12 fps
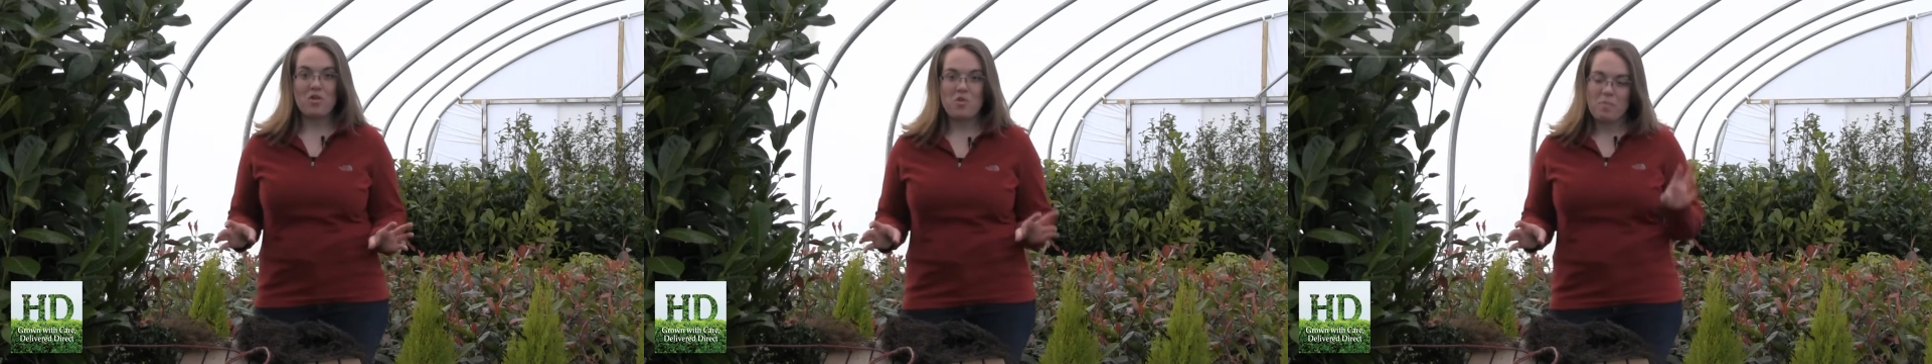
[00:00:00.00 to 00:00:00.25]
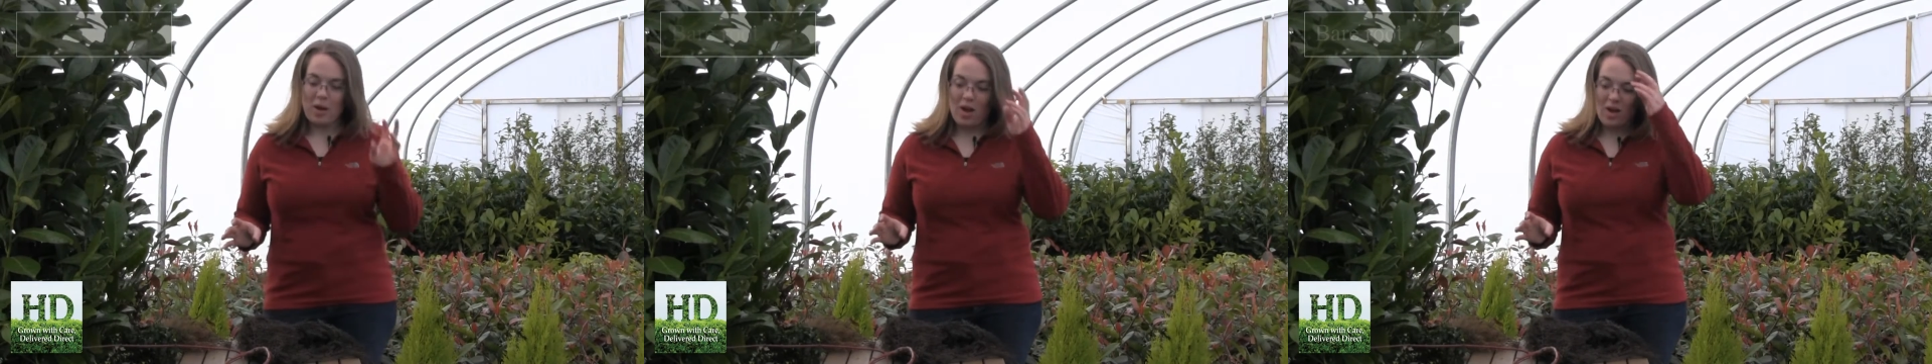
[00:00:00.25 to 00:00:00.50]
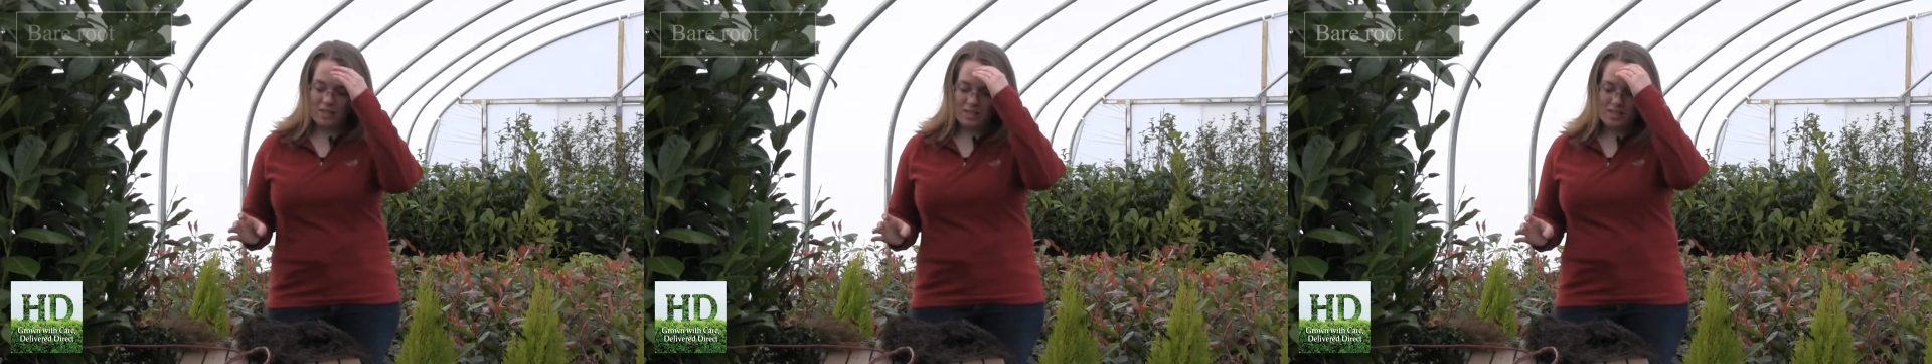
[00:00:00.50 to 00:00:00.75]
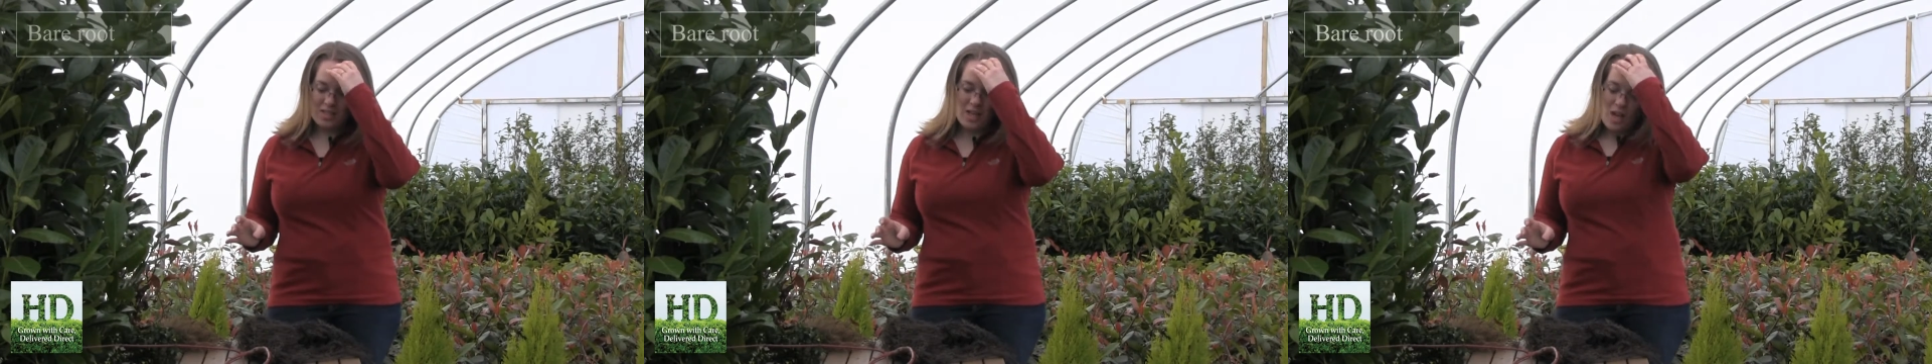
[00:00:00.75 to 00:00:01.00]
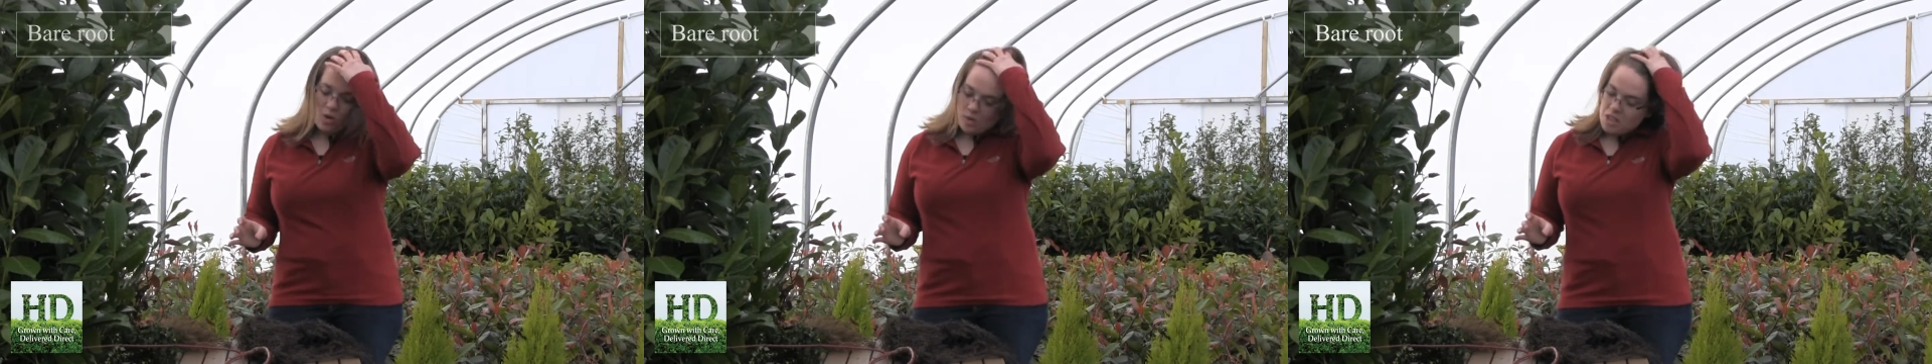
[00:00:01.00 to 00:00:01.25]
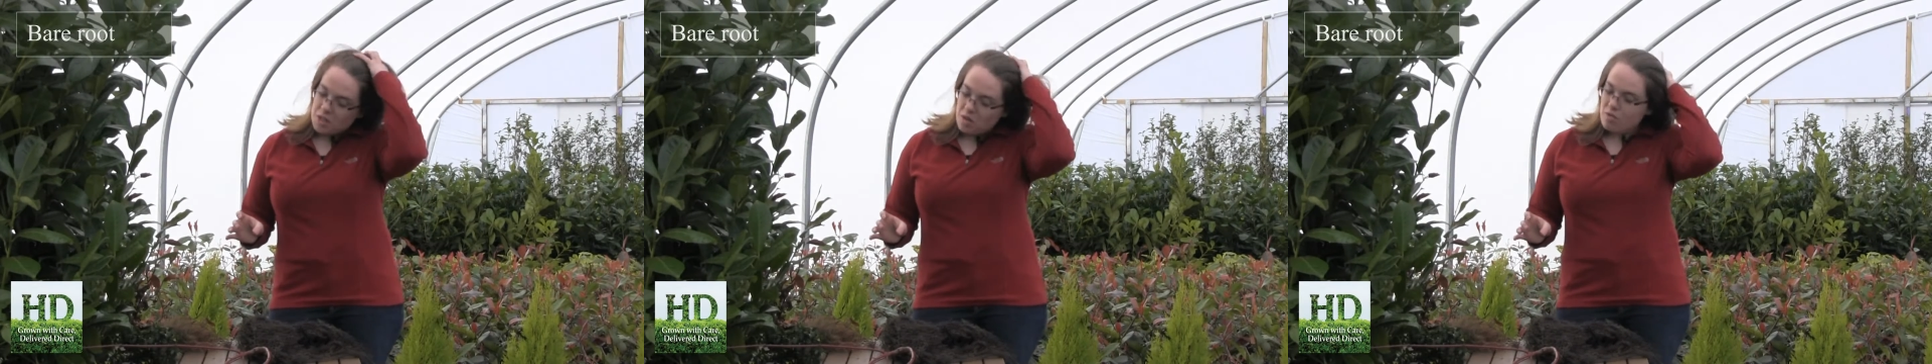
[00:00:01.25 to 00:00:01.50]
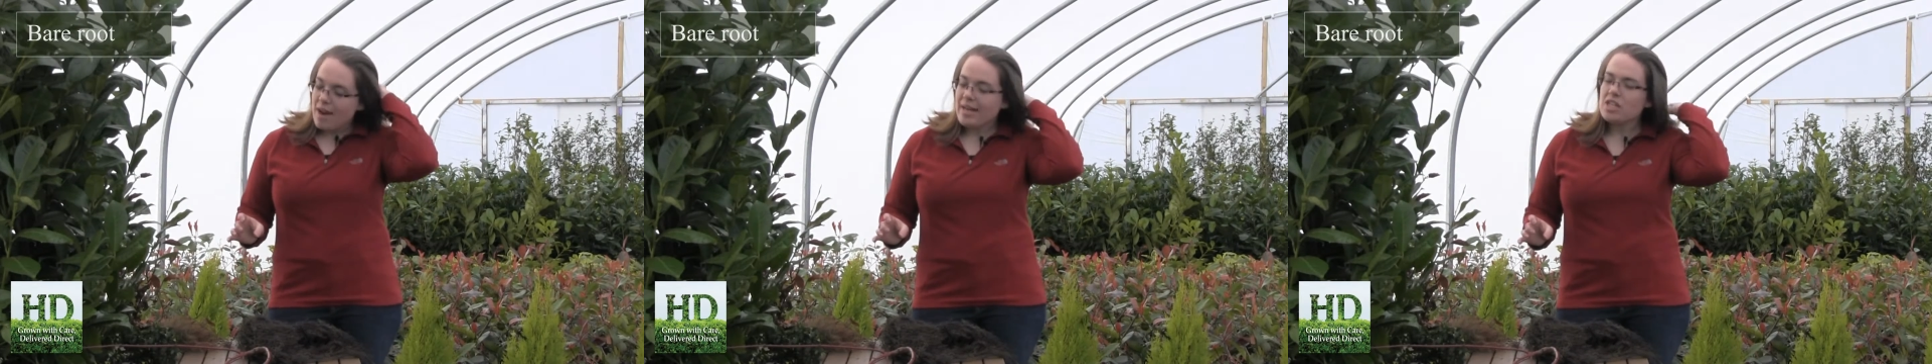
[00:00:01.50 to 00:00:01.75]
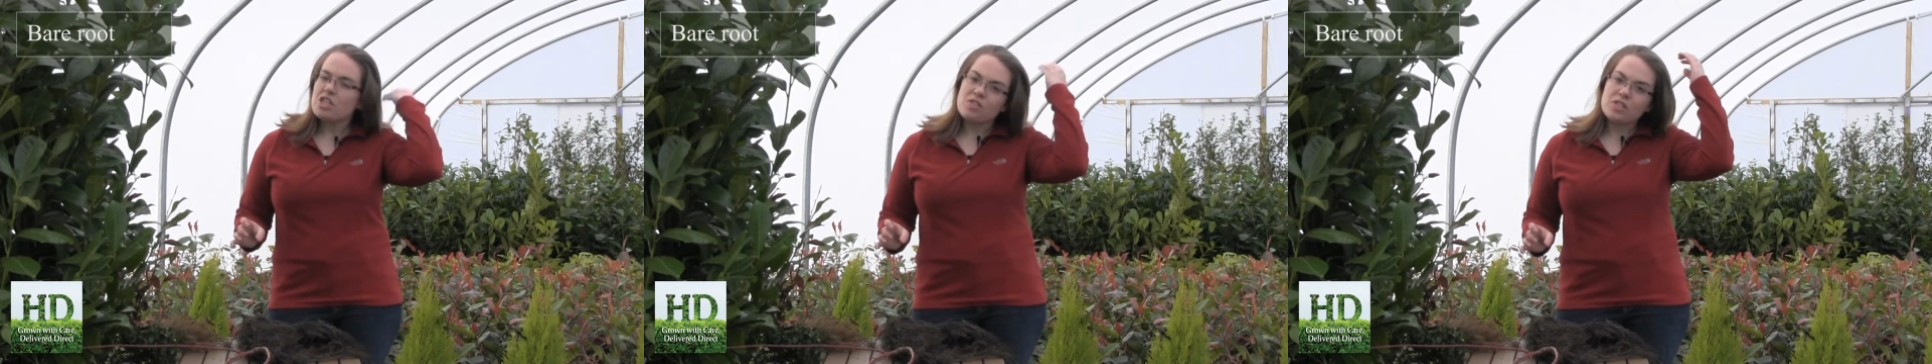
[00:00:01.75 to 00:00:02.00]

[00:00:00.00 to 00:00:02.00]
root plants. We do a range